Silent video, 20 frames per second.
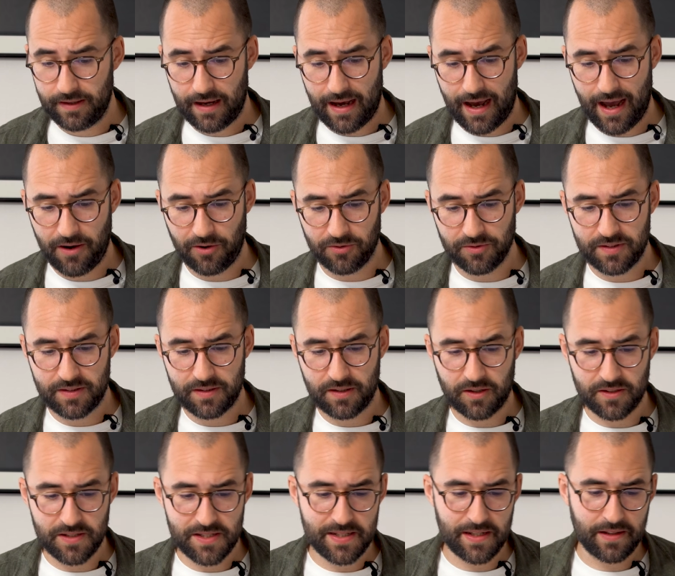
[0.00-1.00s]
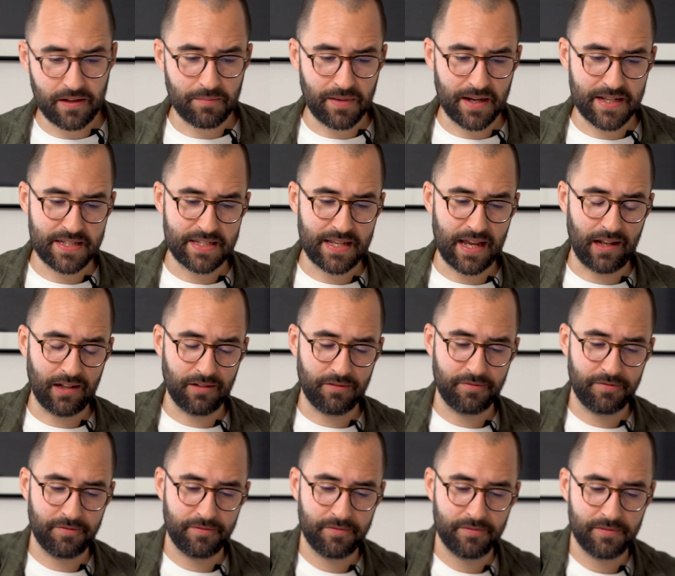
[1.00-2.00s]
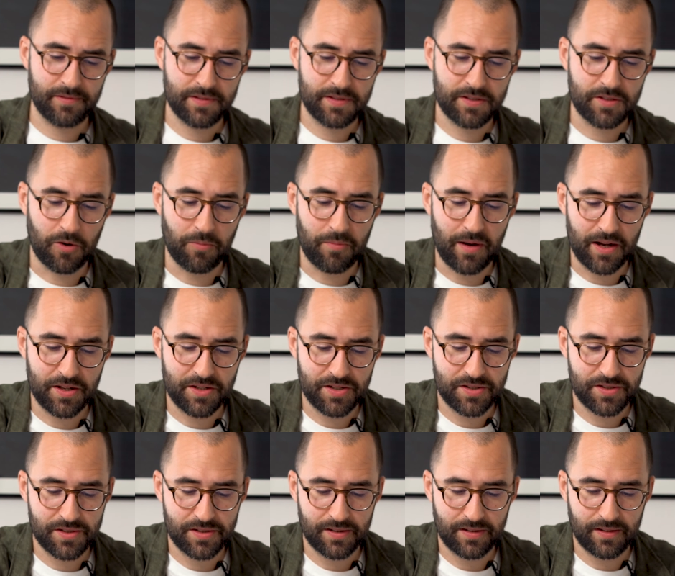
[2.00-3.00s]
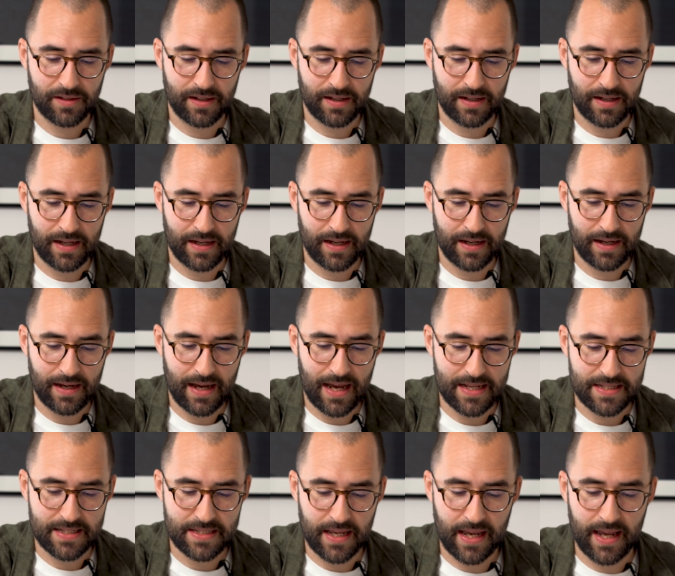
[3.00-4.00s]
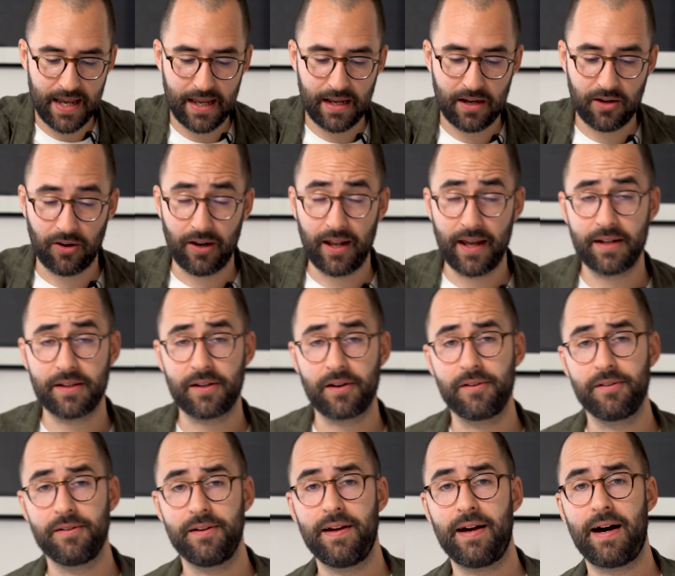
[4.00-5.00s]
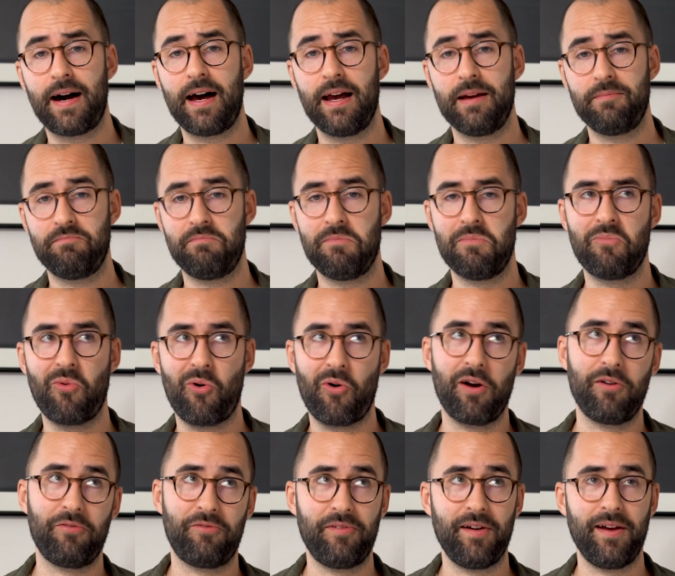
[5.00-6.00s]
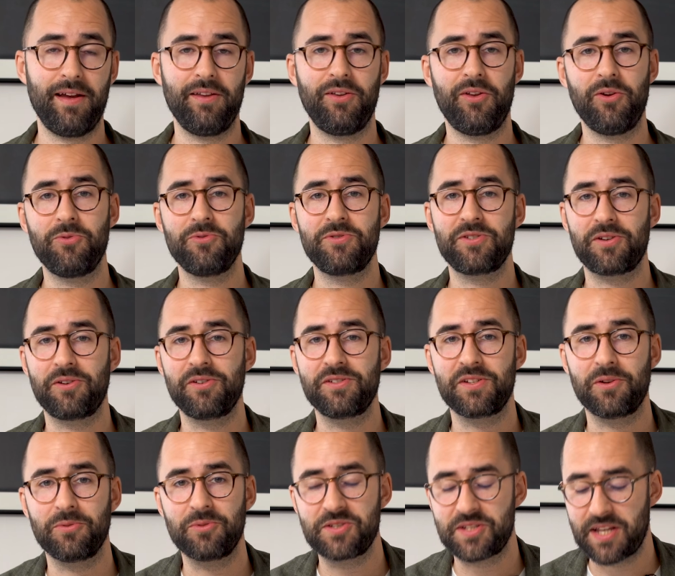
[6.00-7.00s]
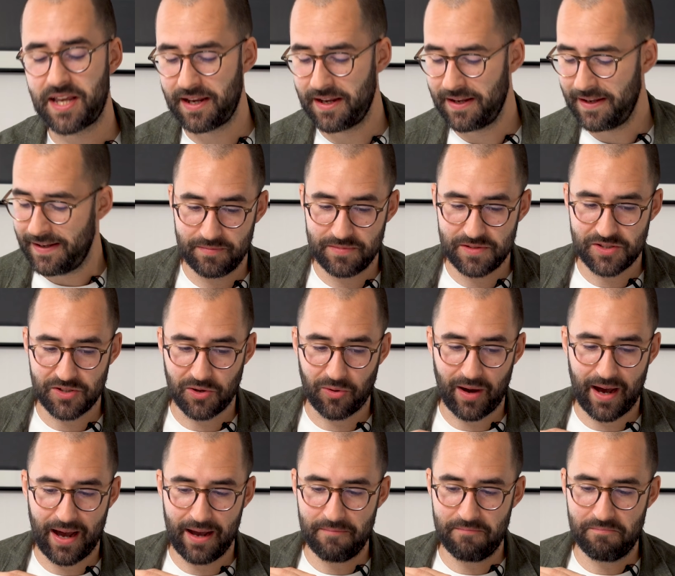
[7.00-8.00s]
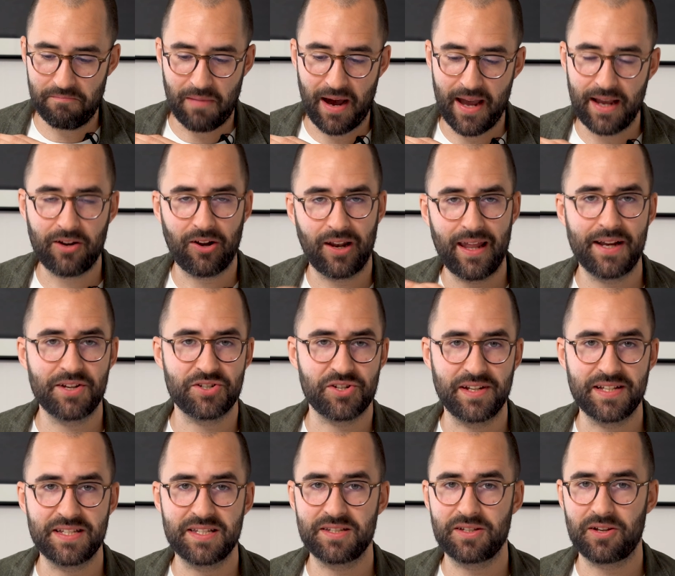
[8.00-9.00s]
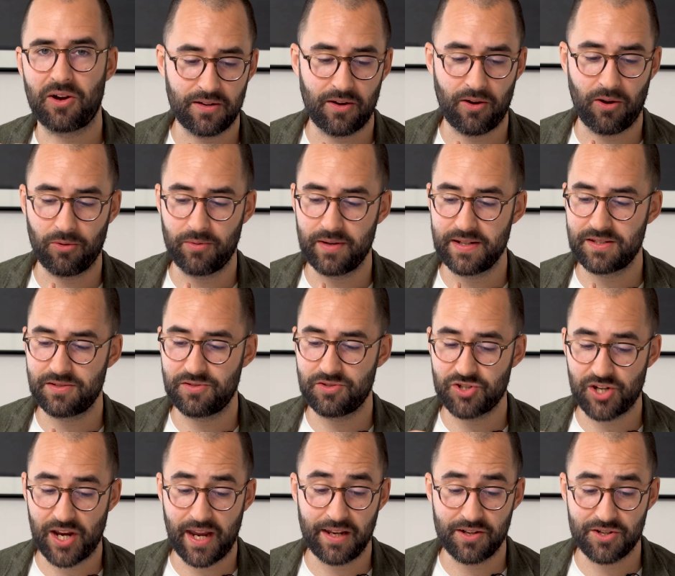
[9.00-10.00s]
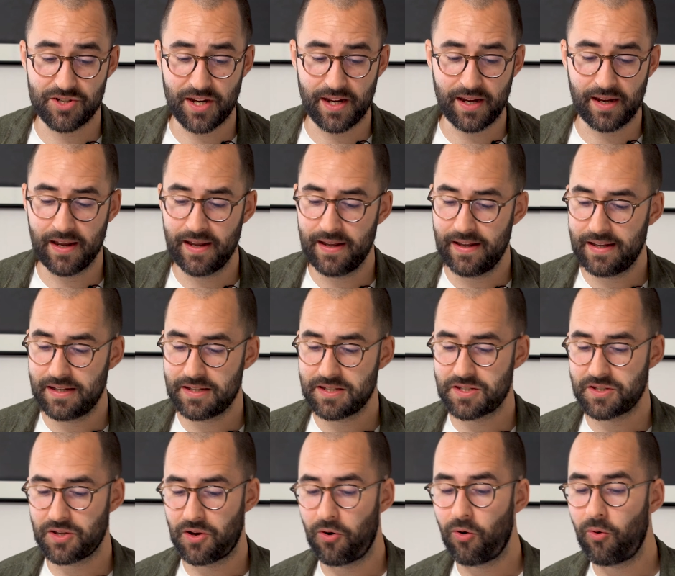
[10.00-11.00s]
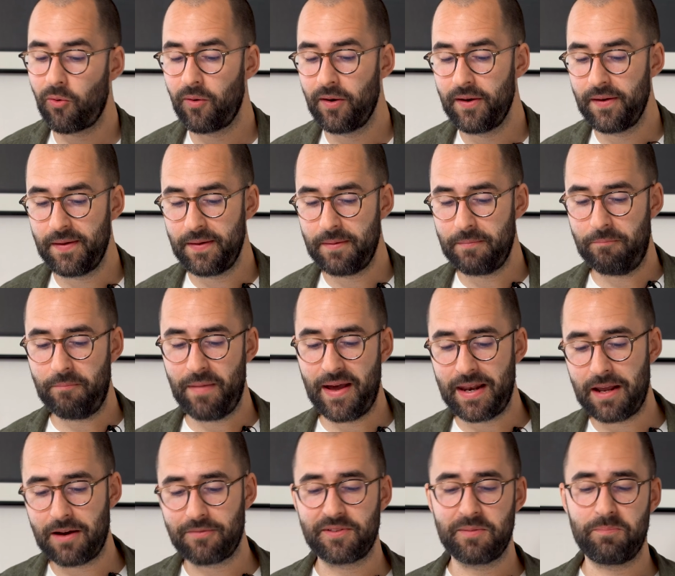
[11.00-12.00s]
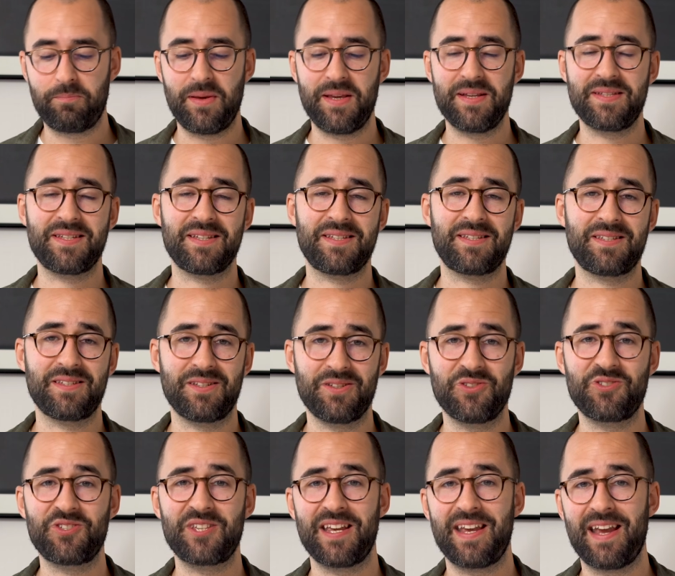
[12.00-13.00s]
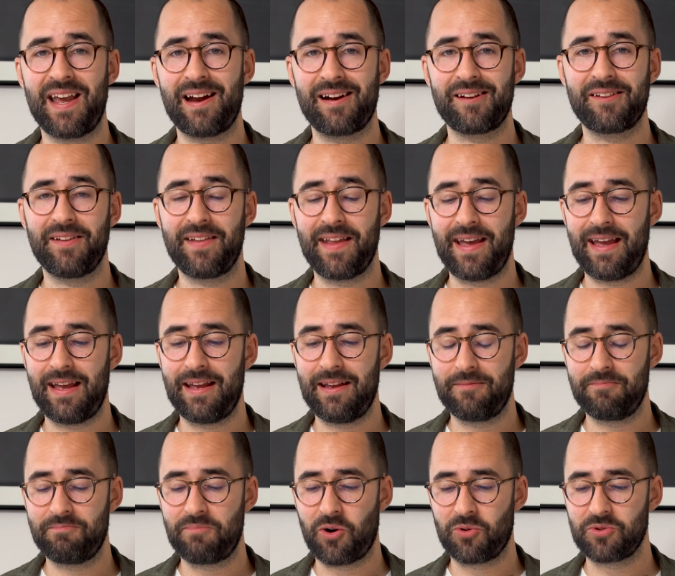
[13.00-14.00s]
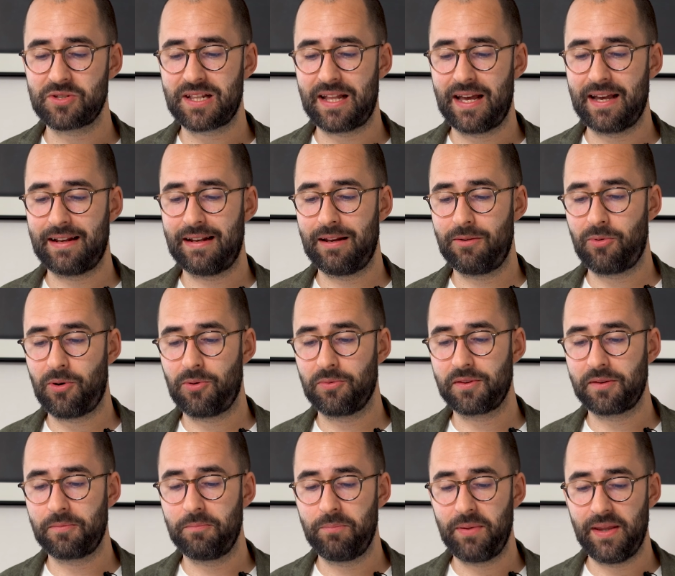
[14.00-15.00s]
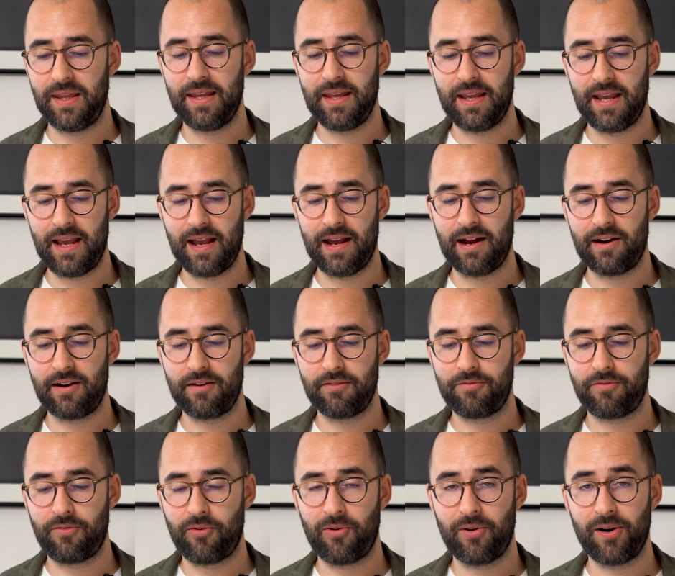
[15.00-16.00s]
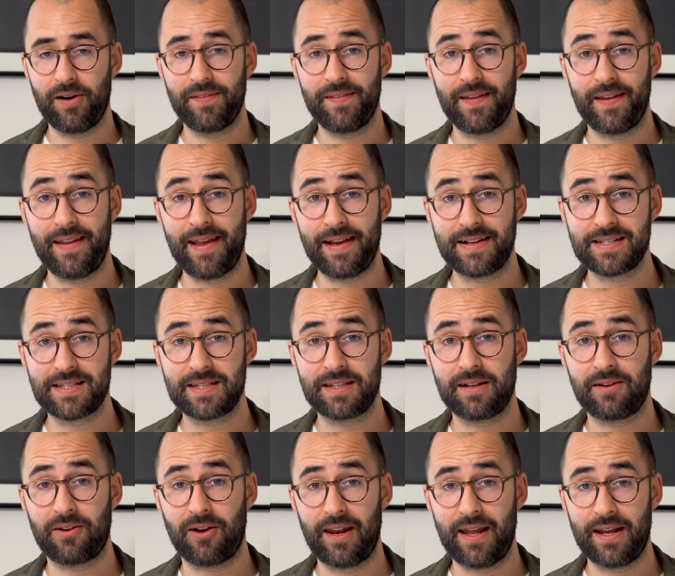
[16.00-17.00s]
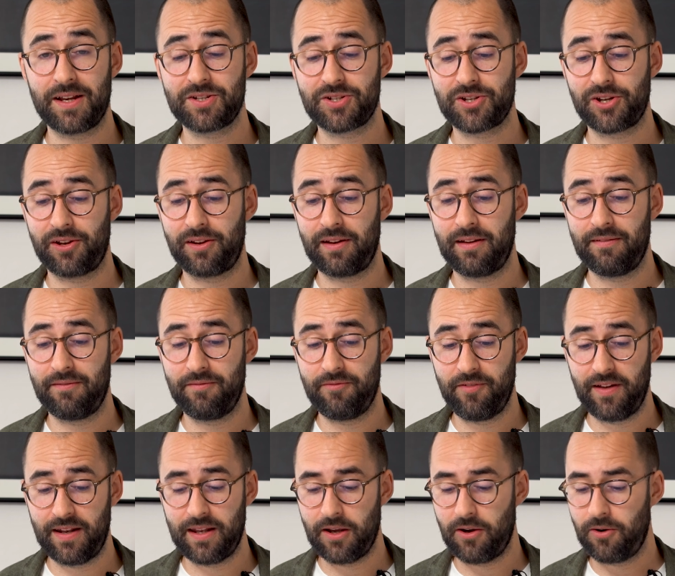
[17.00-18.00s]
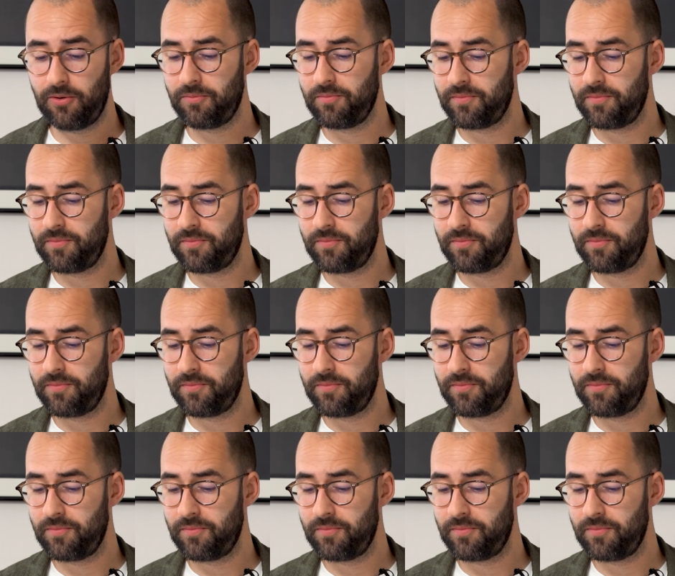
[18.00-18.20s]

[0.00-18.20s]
I don't consider myself so much as a collector. I'm more of a user, so to say. So my collection is always changing. So many of the pieces you see here today most likely won't be here for the next collection video.